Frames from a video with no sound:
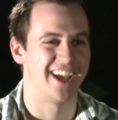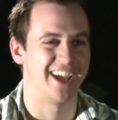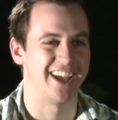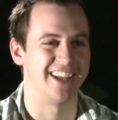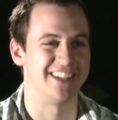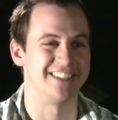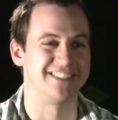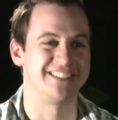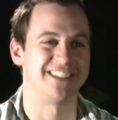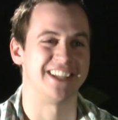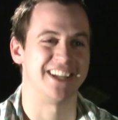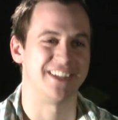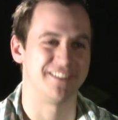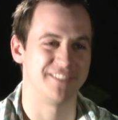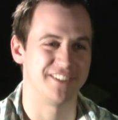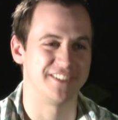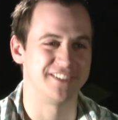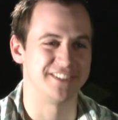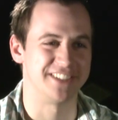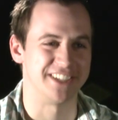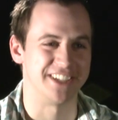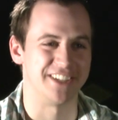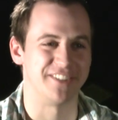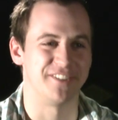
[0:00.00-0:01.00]
instead of
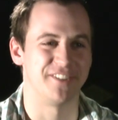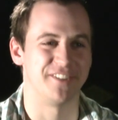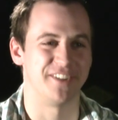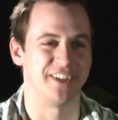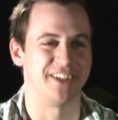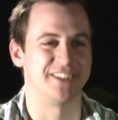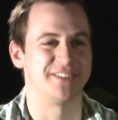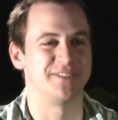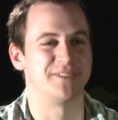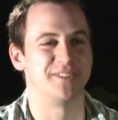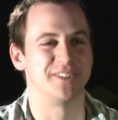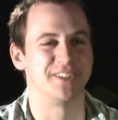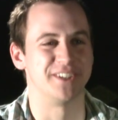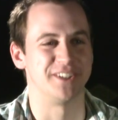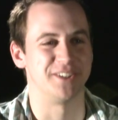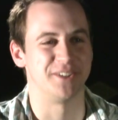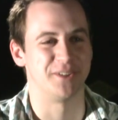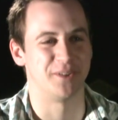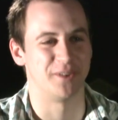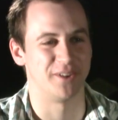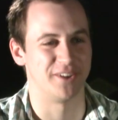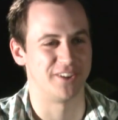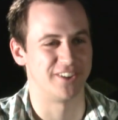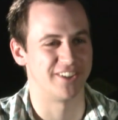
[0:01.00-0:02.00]
using Facebook and
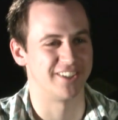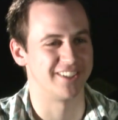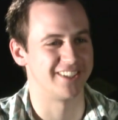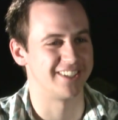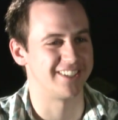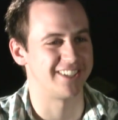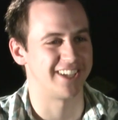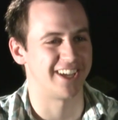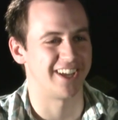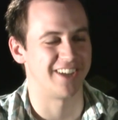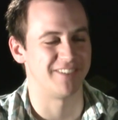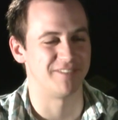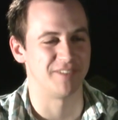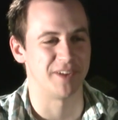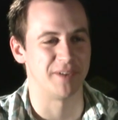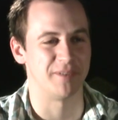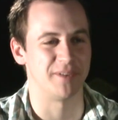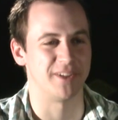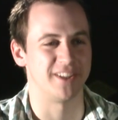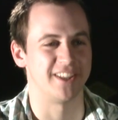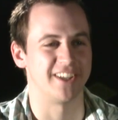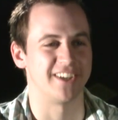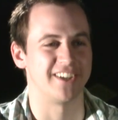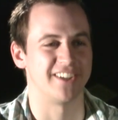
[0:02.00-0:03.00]
Twitter all the time,
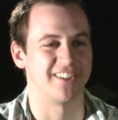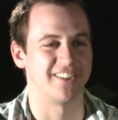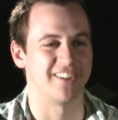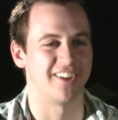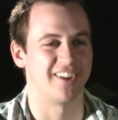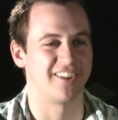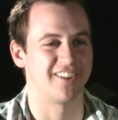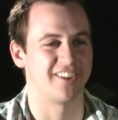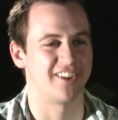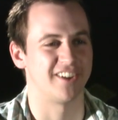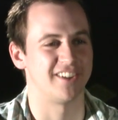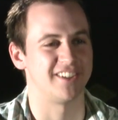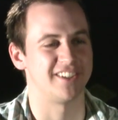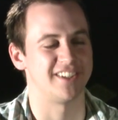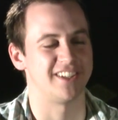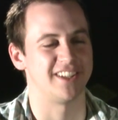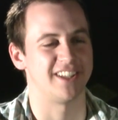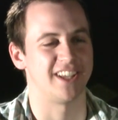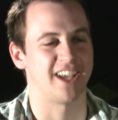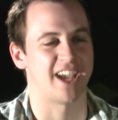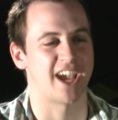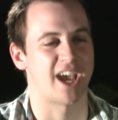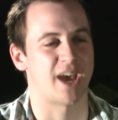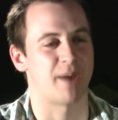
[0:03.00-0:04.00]
maybe they could log on to
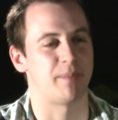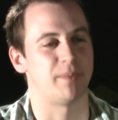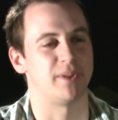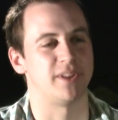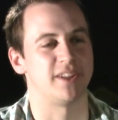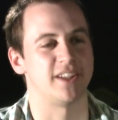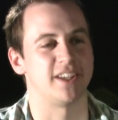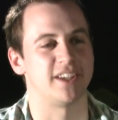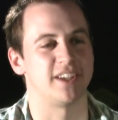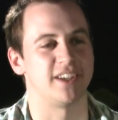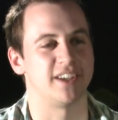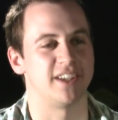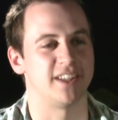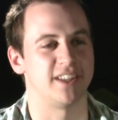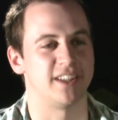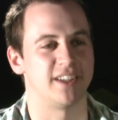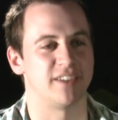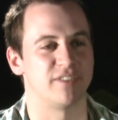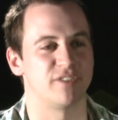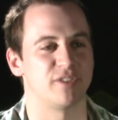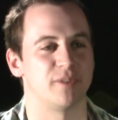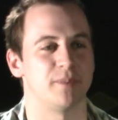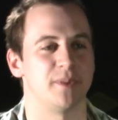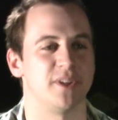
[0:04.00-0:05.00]
the app and they could get
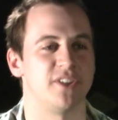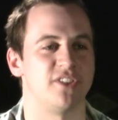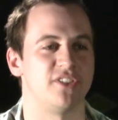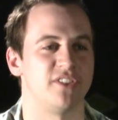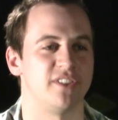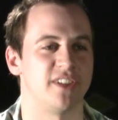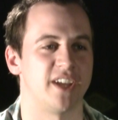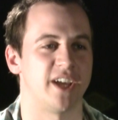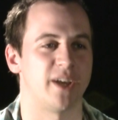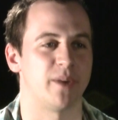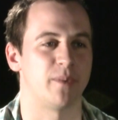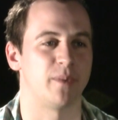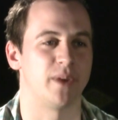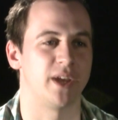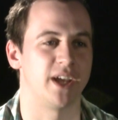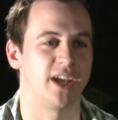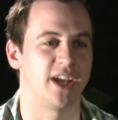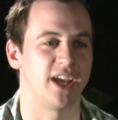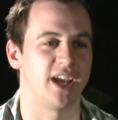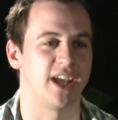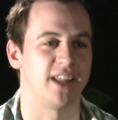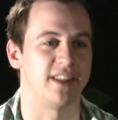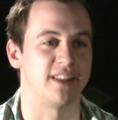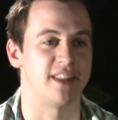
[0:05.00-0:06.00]
the information that
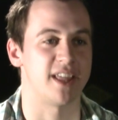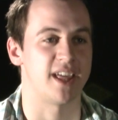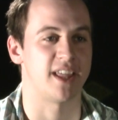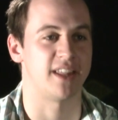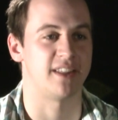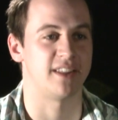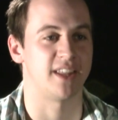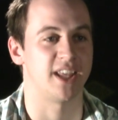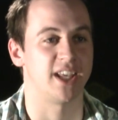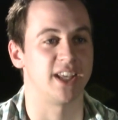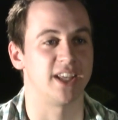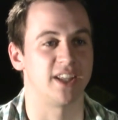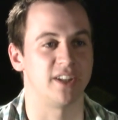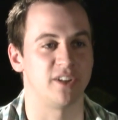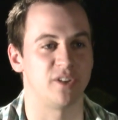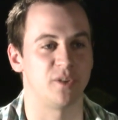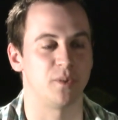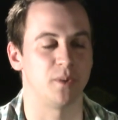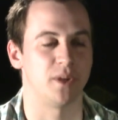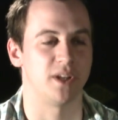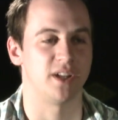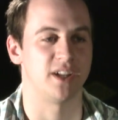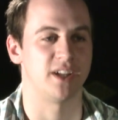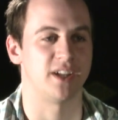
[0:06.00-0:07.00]
way, and then they could
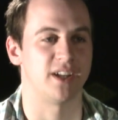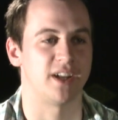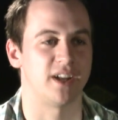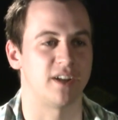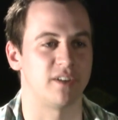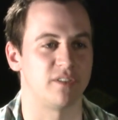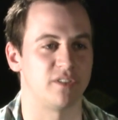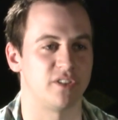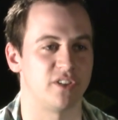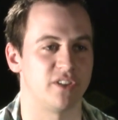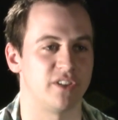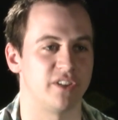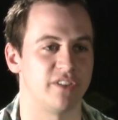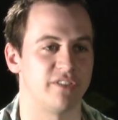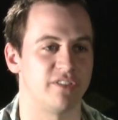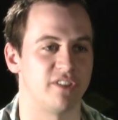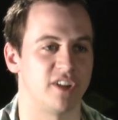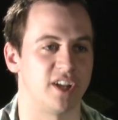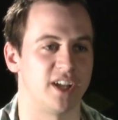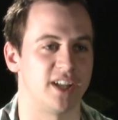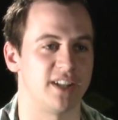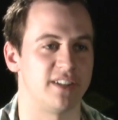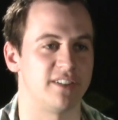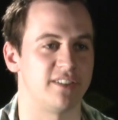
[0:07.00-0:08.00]
tweet it out to their
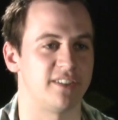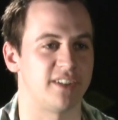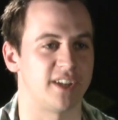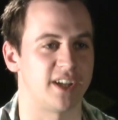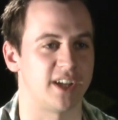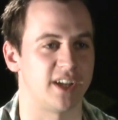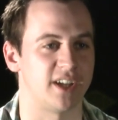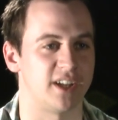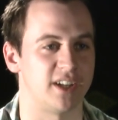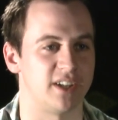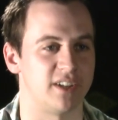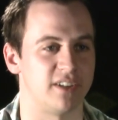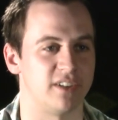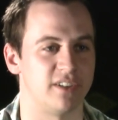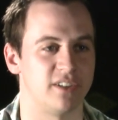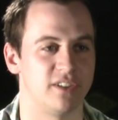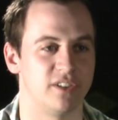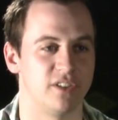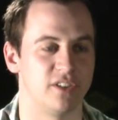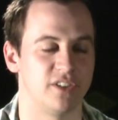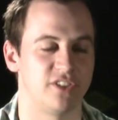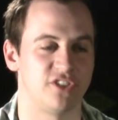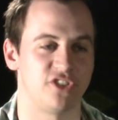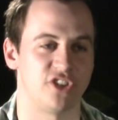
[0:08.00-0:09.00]
friends and
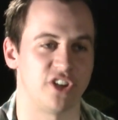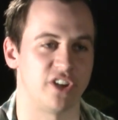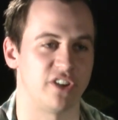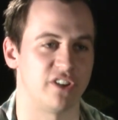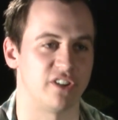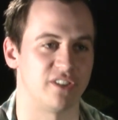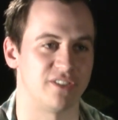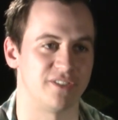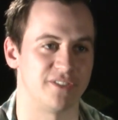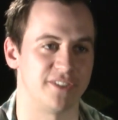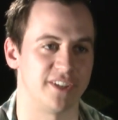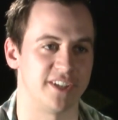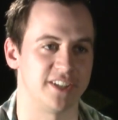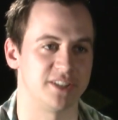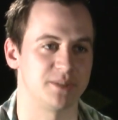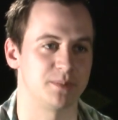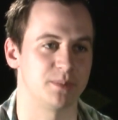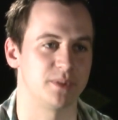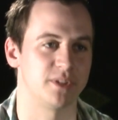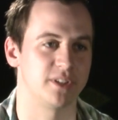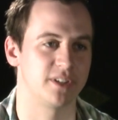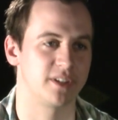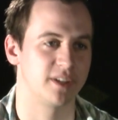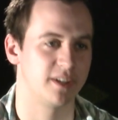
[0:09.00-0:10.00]
share it on
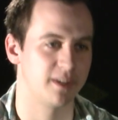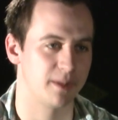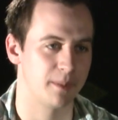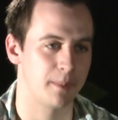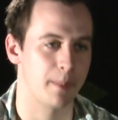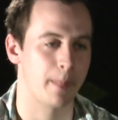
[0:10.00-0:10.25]
Facebook.